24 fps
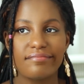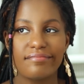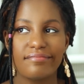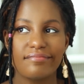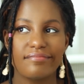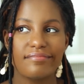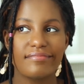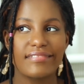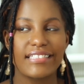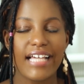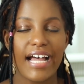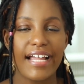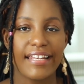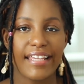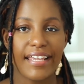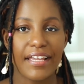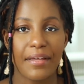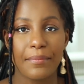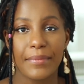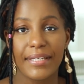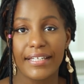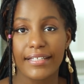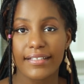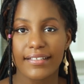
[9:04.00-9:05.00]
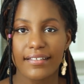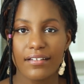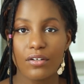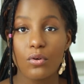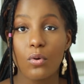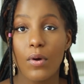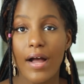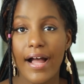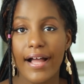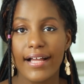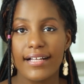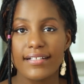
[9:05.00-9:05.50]
dynamic in a
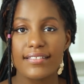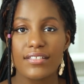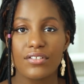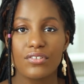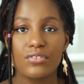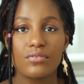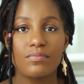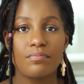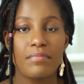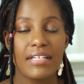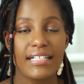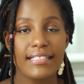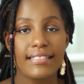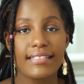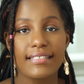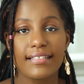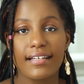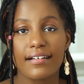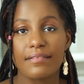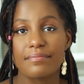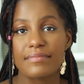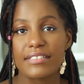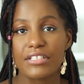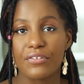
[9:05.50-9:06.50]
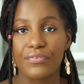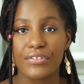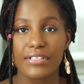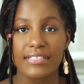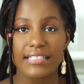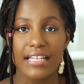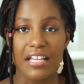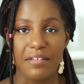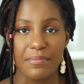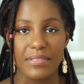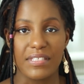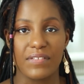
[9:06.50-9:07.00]
way. So mixing up different
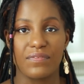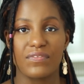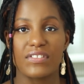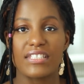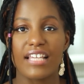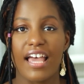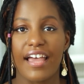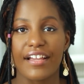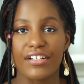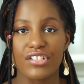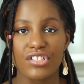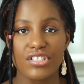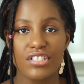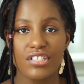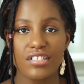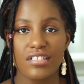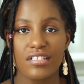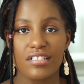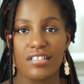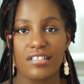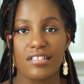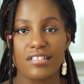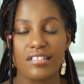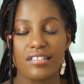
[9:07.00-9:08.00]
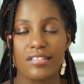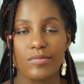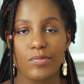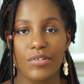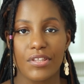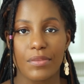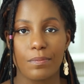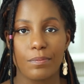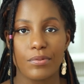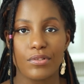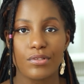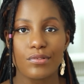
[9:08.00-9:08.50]
types of textures with
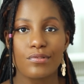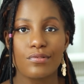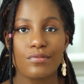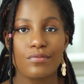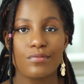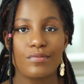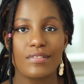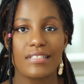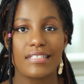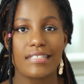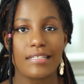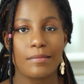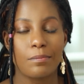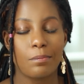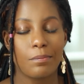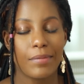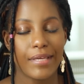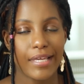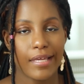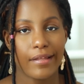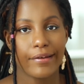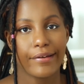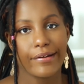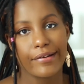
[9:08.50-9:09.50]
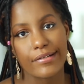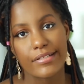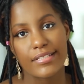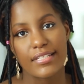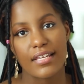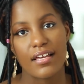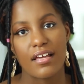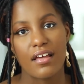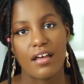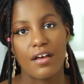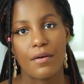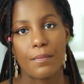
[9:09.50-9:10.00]
balloons and banners,
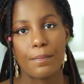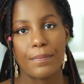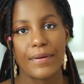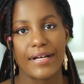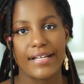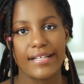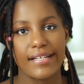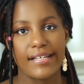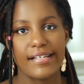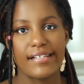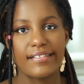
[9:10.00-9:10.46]
but